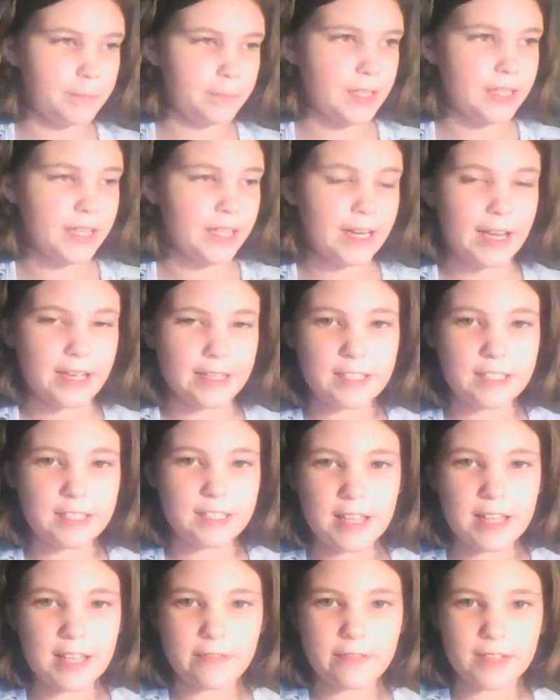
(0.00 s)
then I just
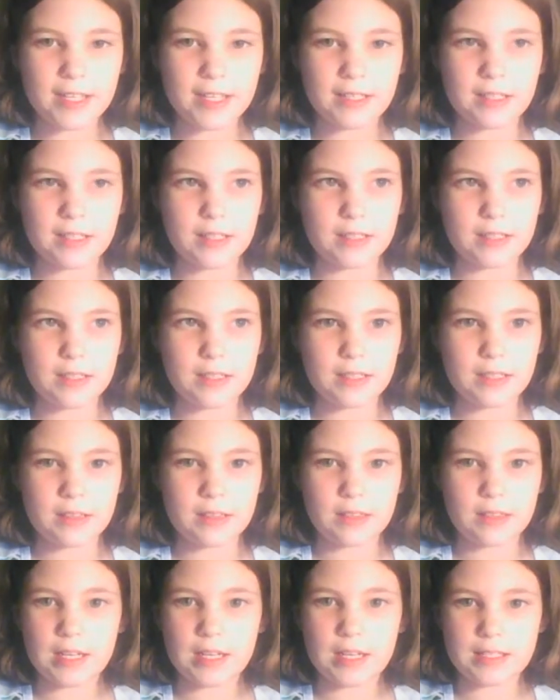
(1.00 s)
left, and
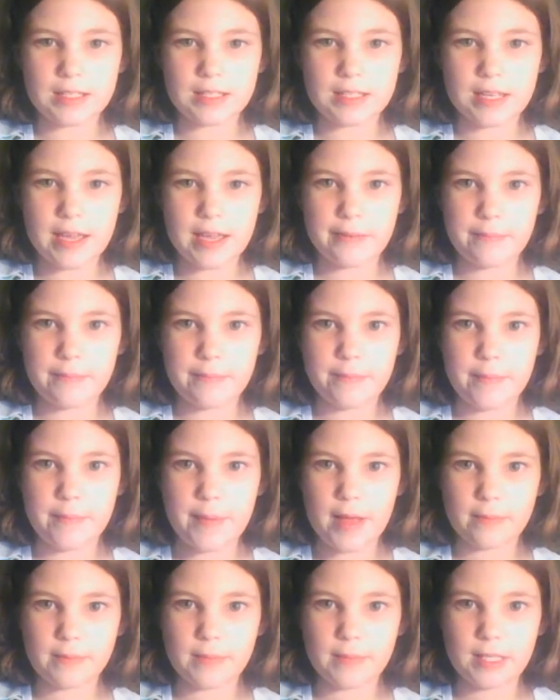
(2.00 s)
then it said,
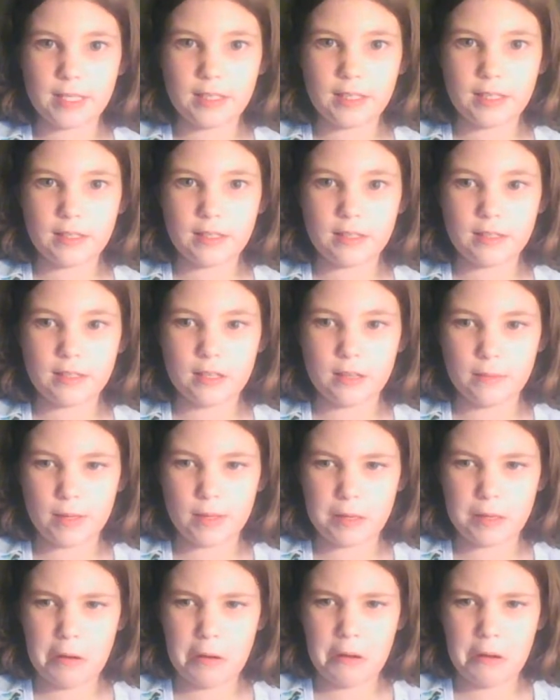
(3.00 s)
Mommy. I'm like,